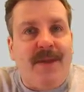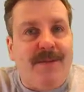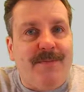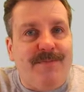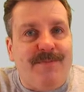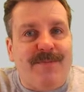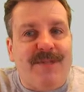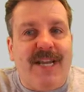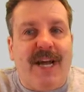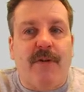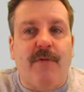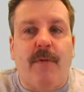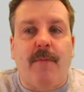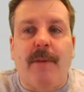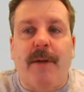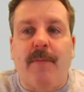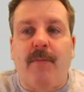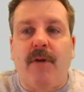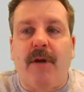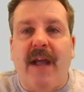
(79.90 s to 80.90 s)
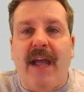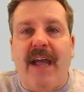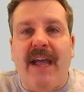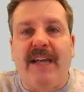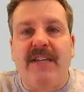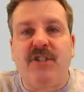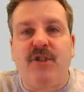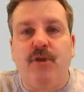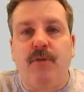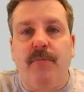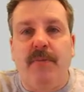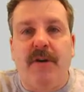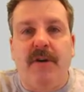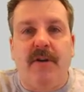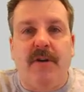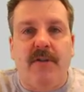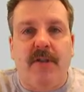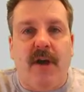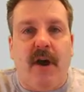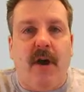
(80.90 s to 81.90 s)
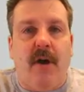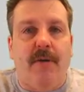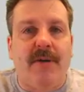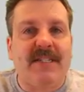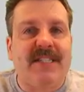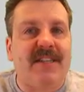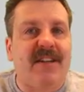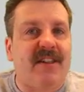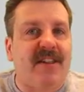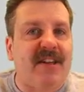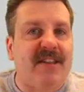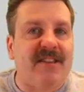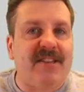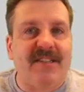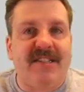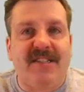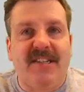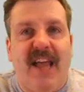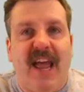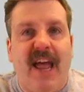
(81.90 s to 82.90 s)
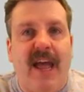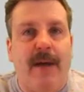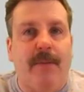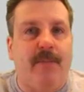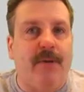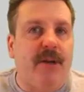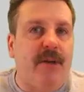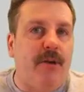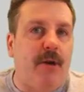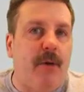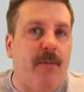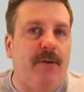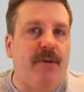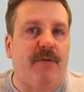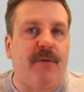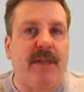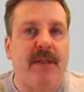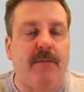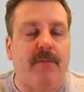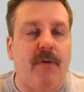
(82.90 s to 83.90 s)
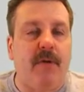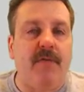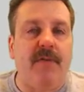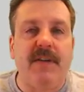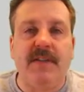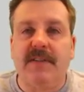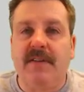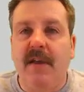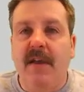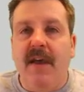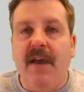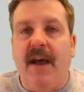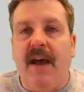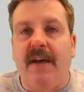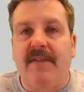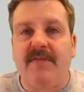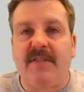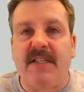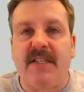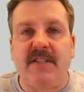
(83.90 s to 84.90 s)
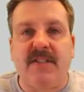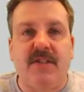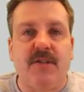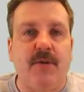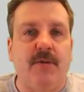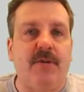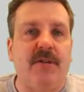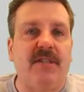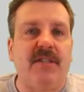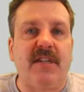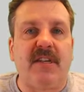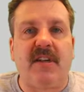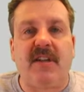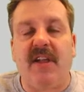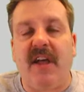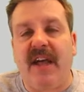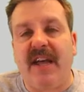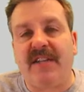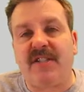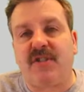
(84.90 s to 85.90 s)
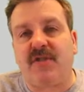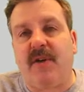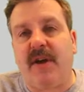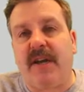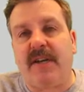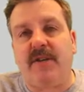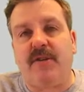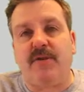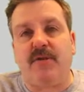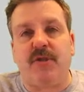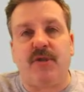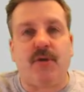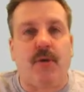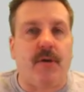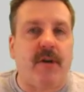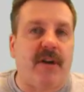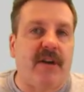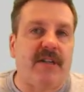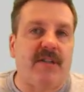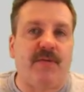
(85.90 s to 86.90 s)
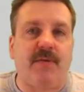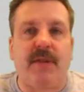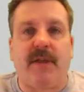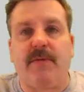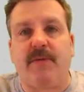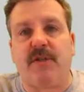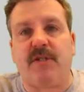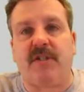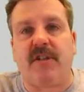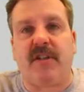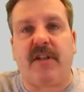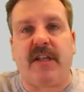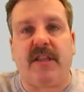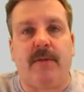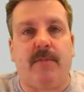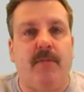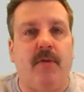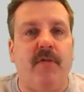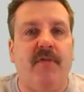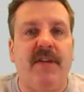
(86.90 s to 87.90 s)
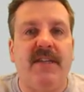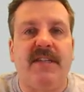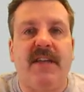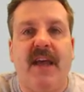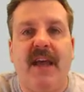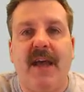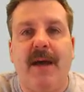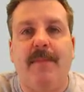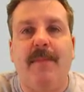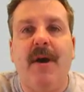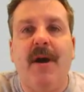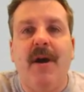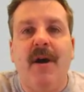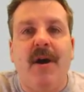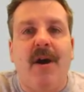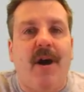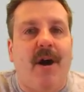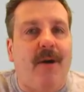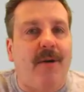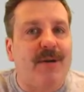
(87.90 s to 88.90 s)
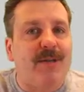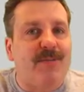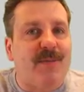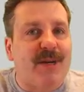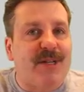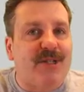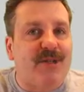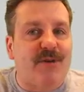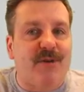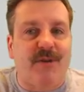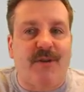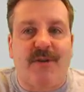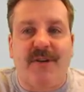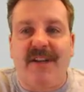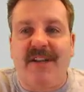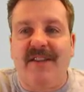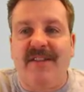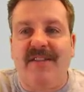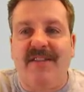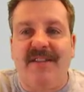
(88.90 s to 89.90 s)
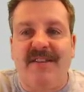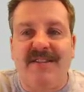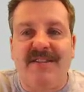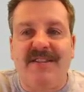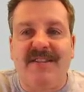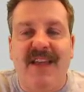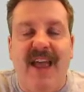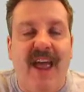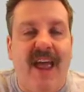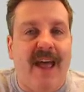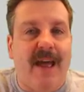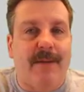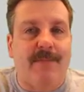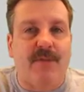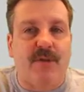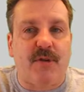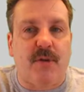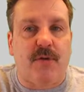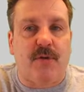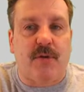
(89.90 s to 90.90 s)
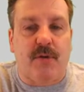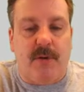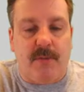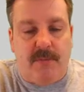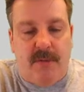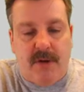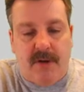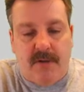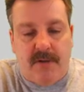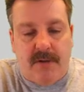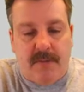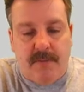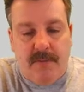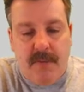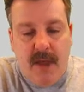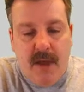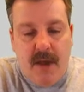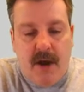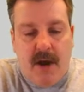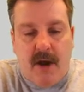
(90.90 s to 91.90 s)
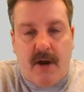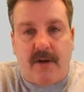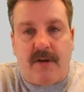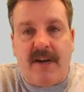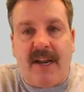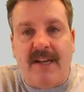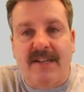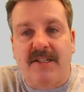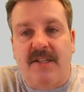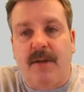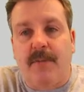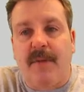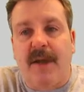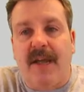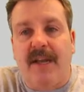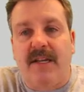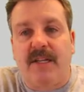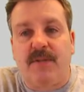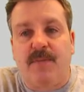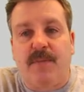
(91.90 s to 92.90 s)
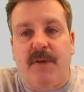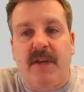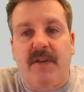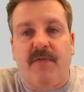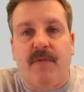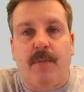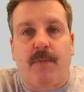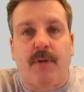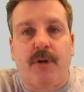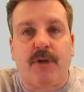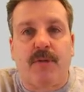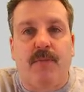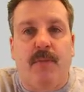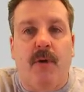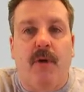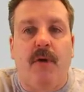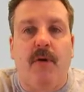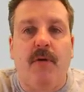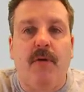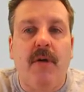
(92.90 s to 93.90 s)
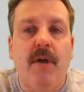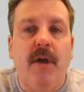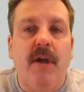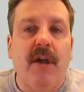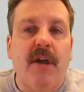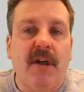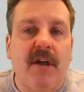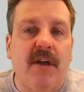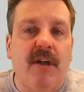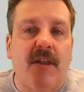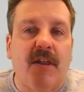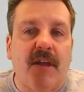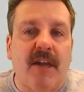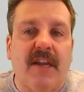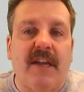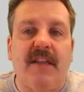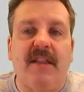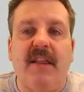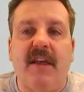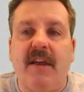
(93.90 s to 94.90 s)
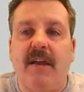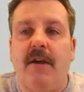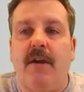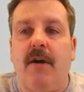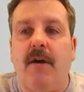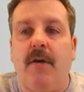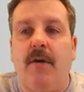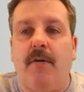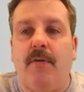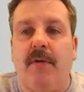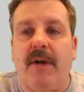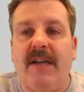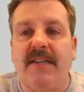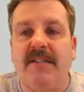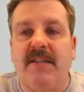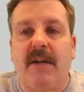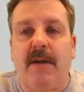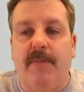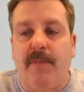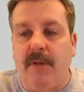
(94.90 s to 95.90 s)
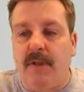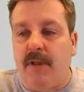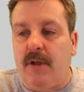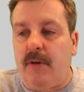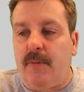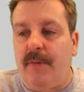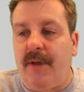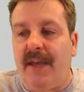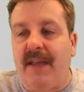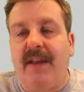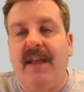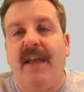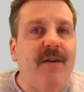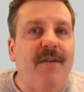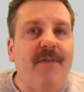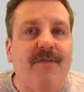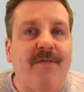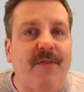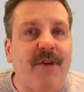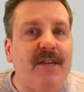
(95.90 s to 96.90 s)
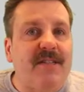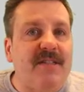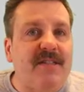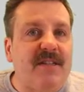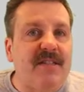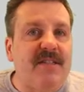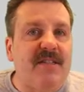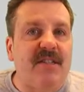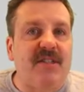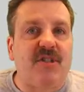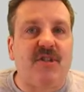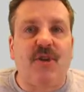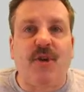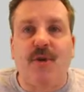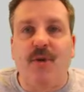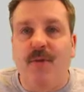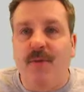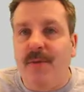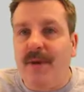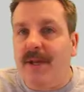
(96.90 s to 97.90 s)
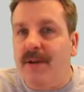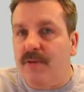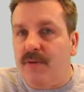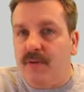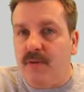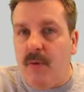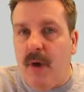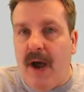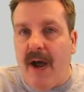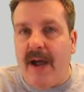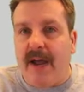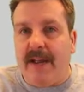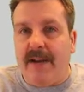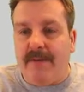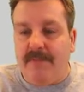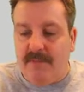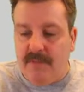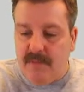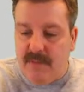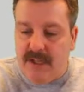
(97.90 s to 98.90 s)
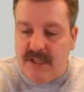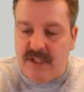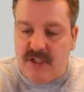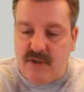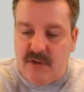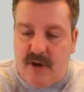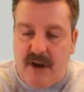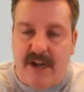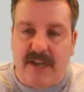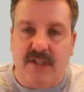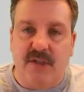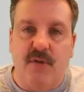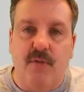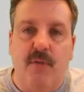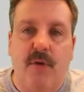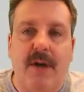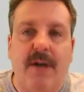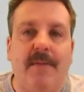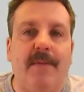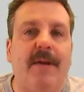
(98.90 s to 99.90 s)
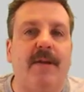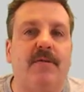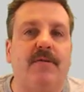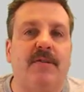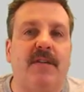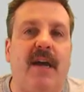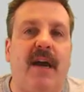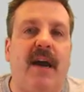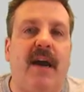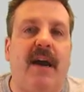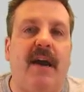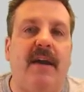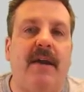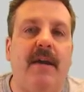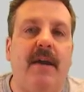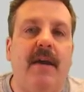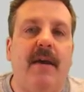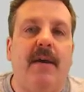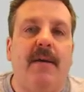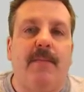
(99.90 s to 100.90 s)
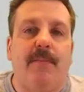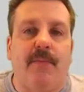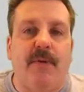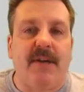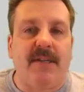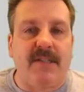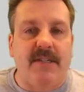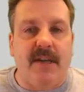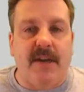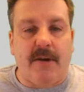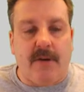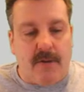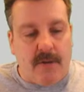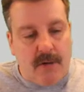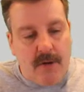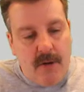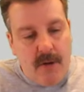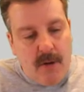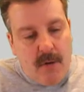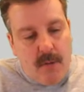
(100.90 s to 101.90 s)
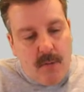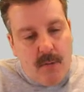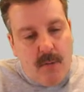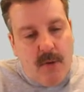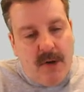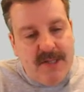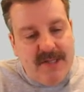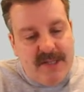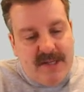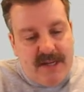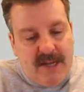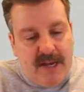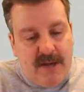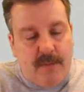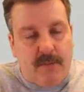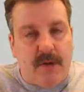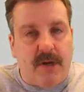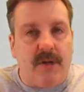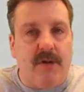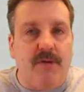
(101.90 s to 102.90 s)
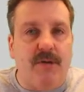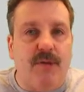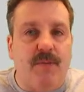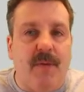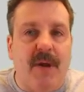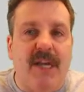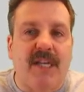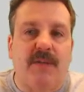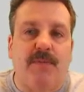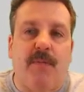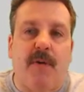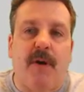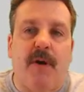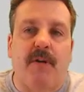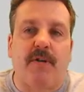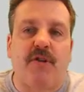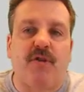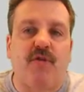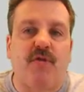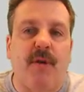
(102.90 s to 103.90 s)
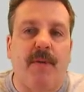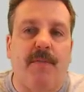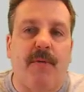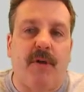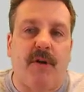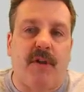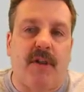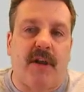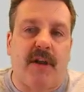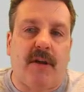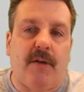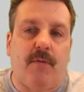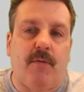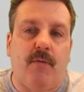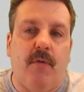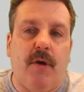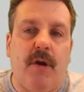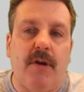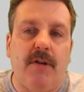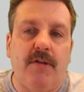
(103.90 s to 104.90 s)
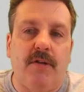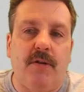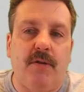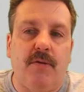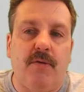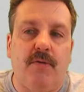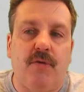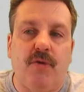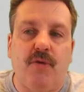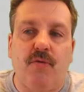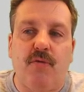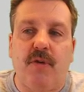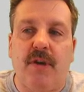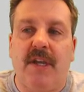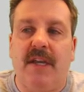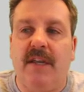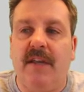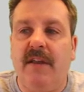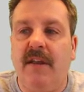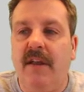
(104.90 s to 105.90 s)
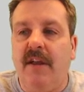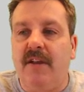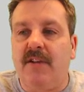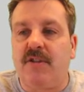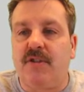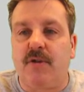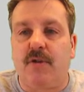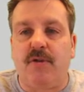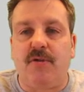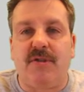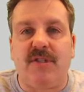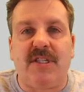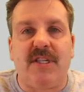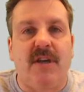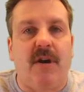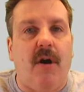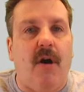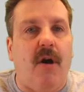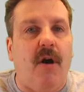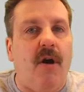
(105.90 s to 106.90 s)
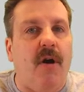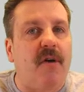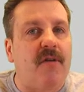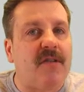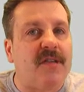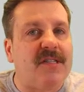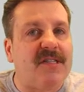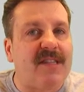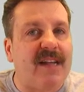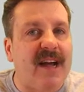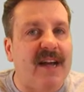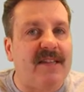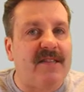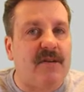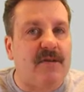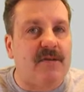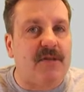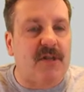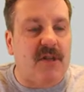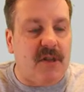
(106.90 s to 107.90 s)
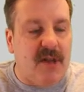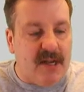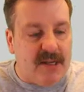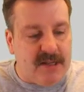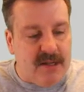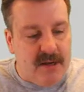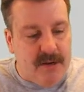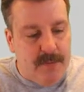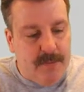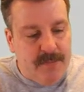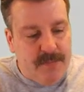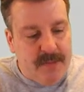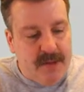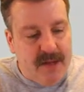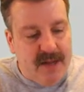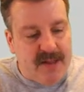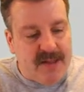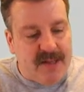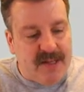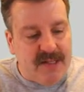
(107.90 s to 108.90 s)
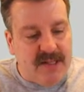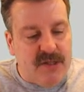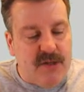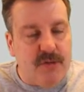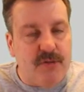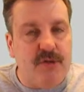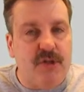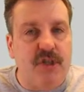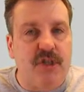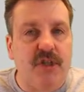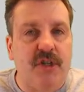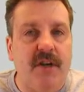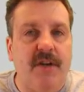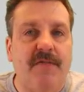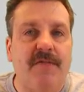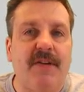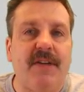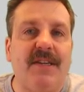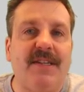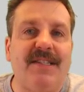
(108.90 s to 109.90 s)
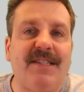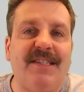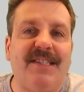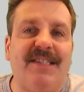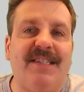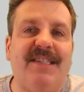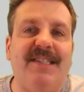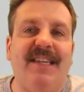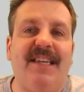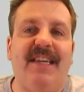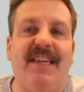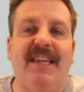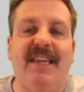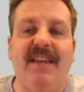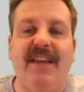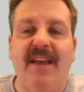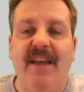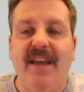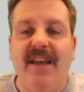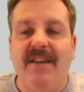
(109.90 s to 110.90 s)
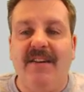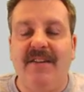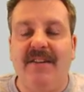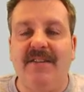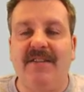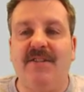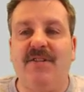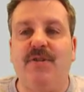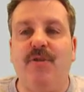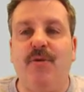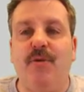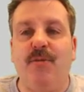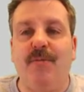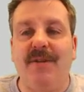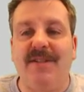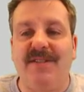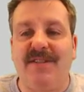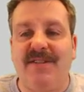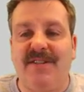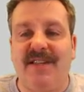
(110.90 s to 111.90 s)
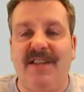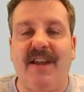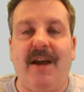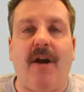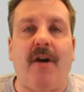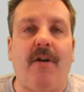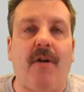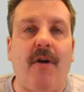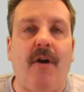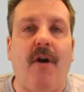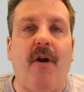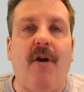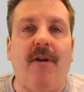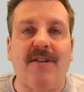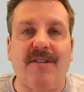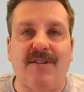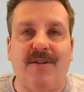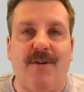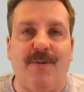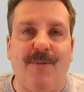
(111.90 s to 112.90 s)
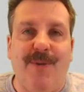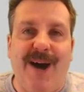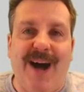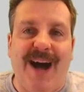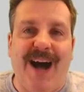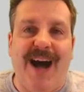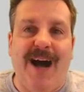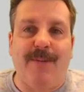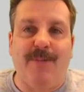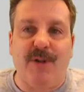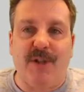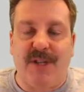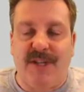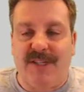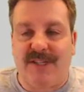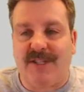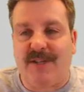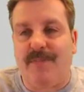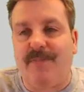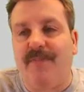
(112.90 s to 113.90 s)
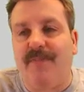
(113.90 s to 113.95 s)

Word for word: Now remember, as you build, always click this tab when you go between the movies. I've seen students in class trying to do shortcuts when they were still on the movie tab. Always make sure you're in this tab so you can build. Our next command is P for push-pull. Click and let go, raise it up a little bit. Friends, since it's two meters wide, let's try 20 meters high, press enter, once again, we're going to do spacebar, triple click, one, two, three, so you see all the sides are selected. And let's do shift Z to zoom and see our awesome obelisk.